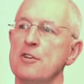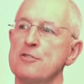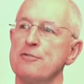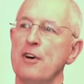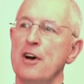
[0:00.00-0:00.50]

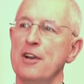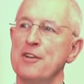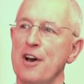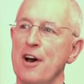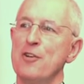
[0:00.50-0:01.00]
to
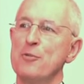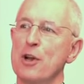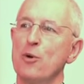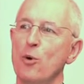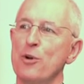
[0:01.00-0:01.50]
find
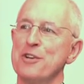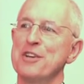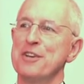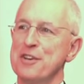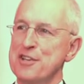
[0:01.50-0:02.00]

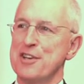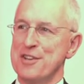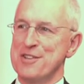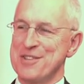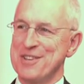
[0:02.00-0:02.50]
unrecorded
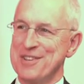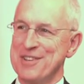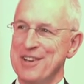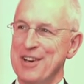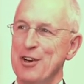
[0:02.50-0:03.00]
conditions,
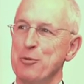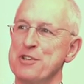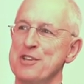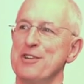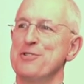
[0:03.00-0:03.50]

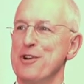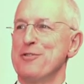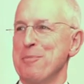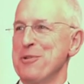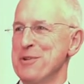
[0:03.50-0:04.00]
which then
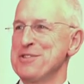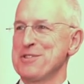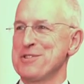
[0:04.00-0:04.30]
drove up the risk